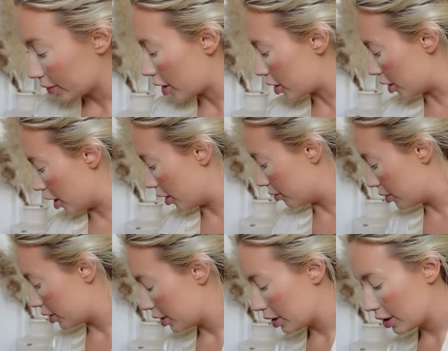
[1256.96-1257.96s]
I don't know,
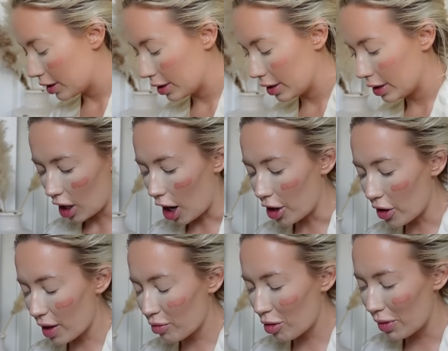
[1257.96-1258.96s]
I know
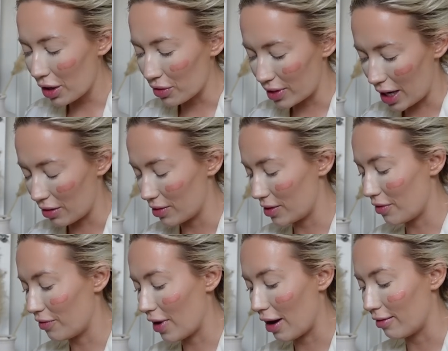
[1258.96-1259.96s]
that probably all sounds
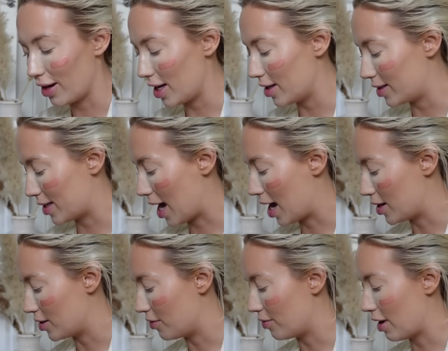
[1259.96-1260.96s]
very
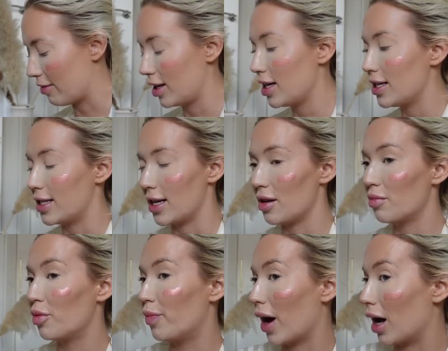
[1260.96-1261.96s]
sad and very
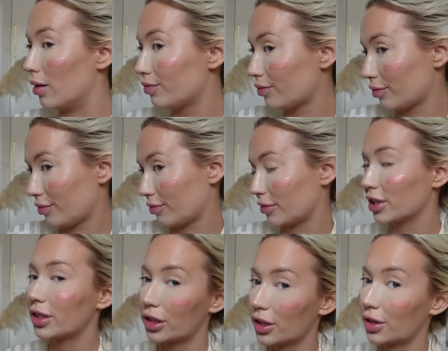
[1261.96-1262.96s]
deep, but
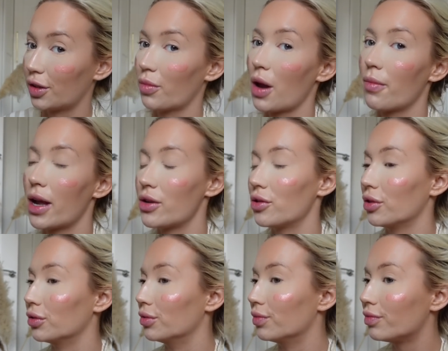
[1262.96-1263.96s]
it's just my
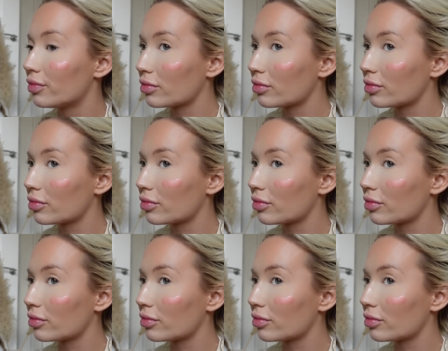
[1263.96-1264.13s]
mental